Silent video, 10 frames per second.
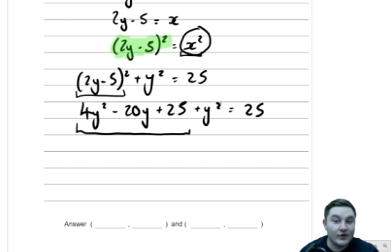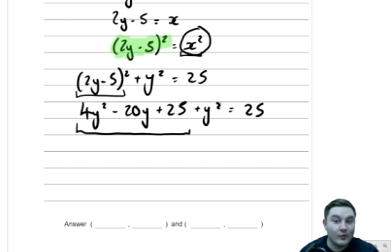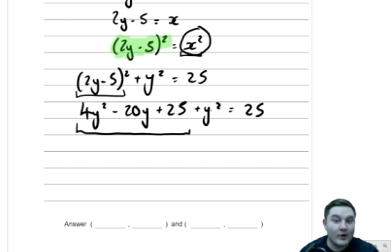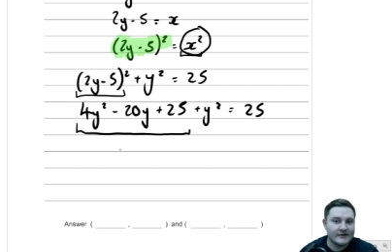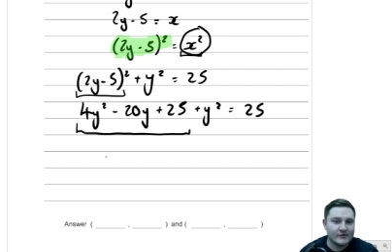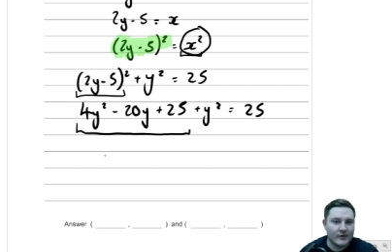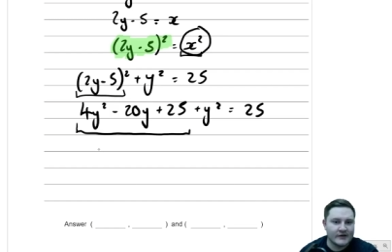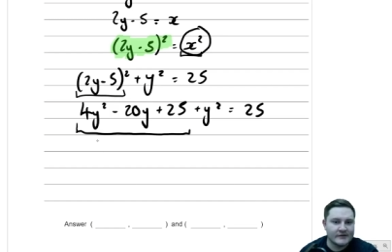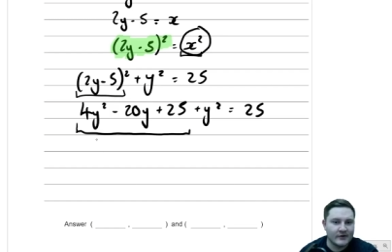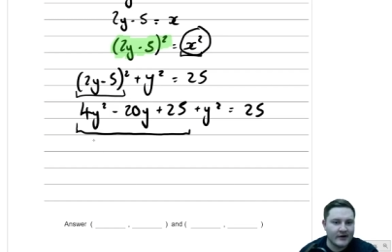y squared,
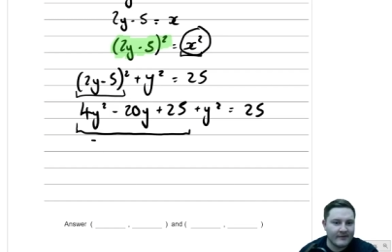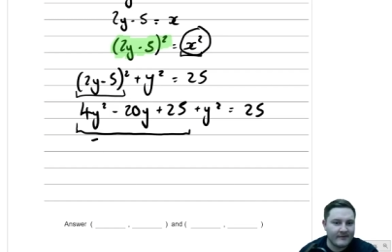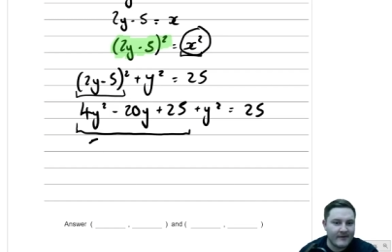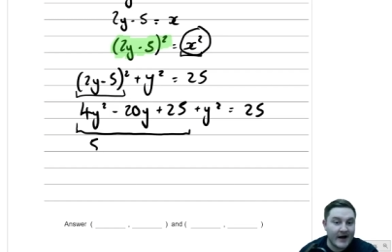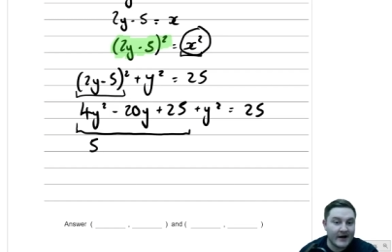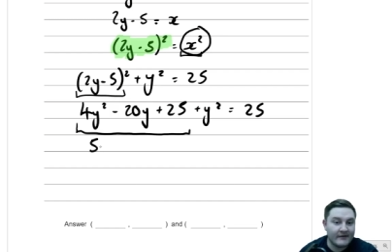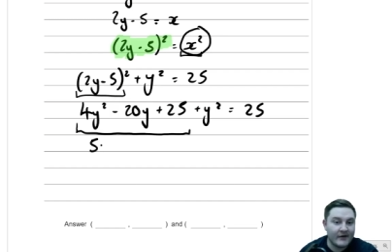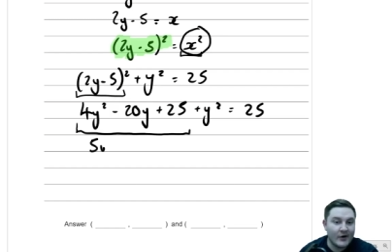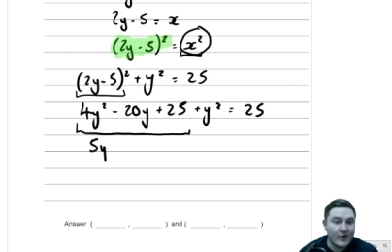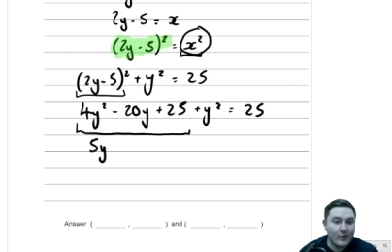so we're going to have
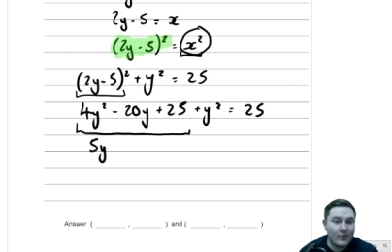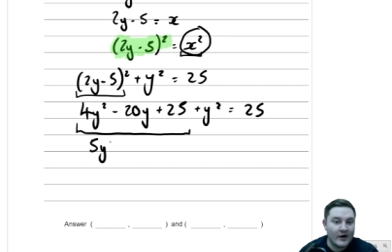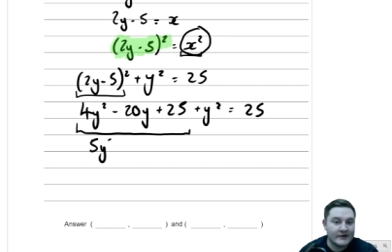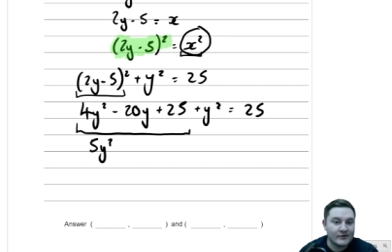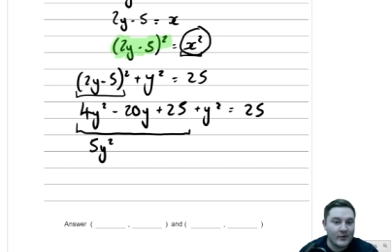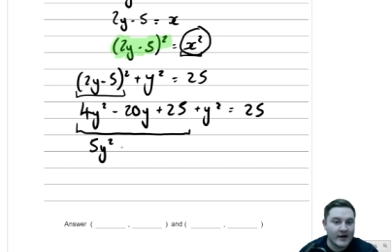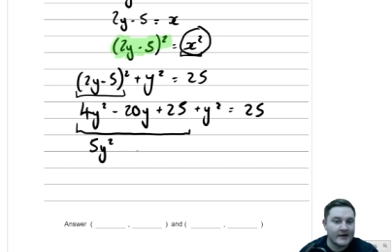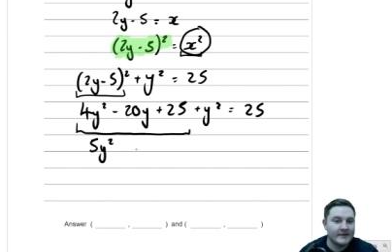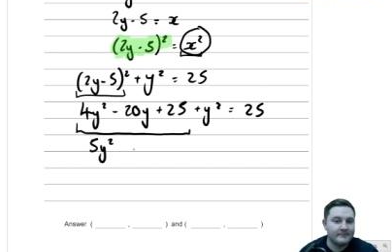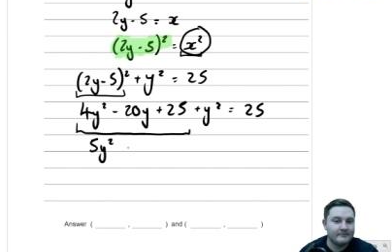5y squared
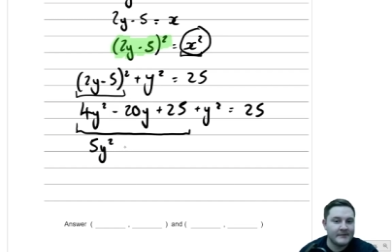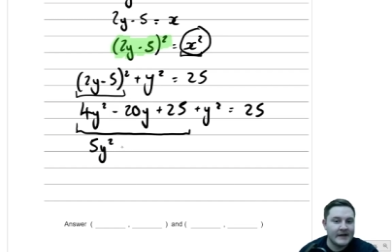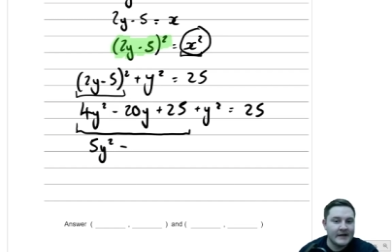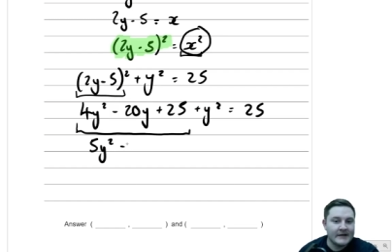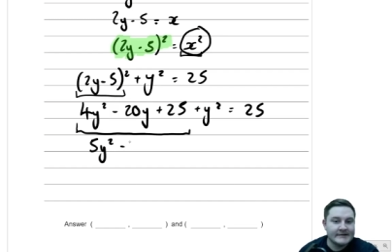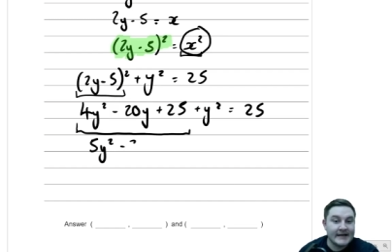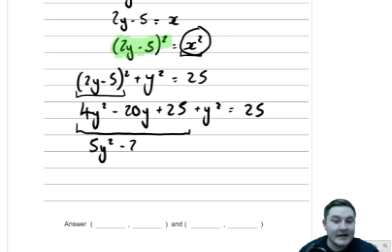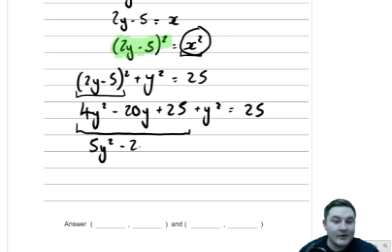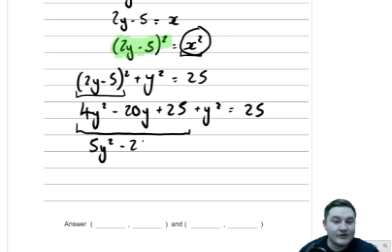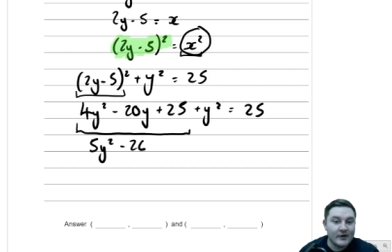take
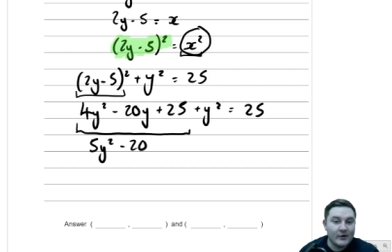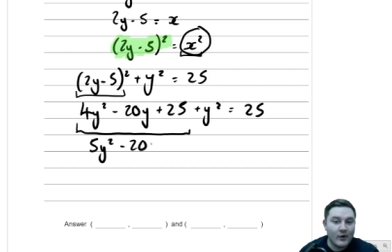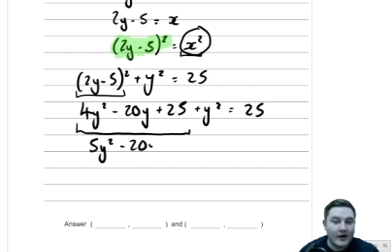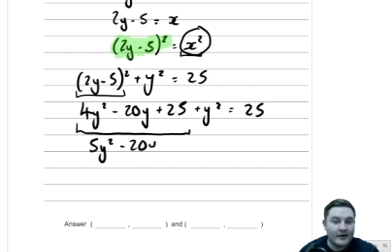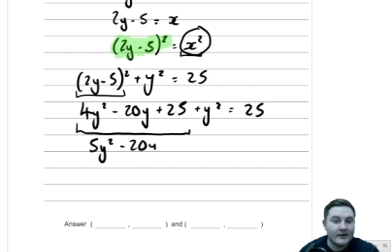away 20y.